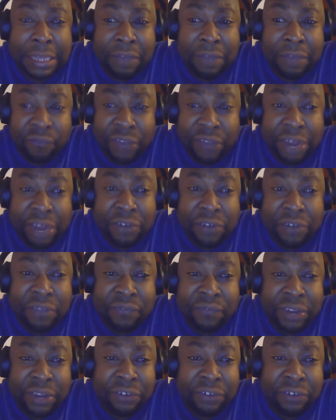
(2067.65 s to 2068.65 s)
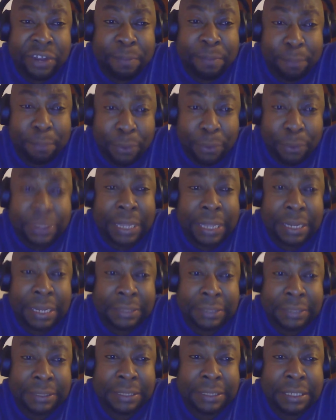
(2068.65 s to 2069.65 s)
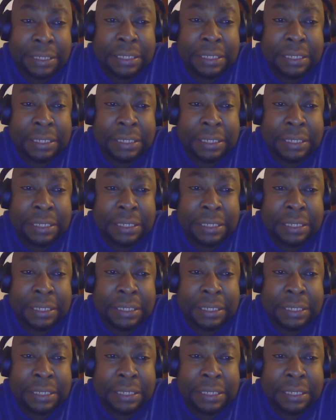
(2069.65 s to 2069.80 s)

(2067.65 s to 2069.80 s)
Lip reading: very, very important,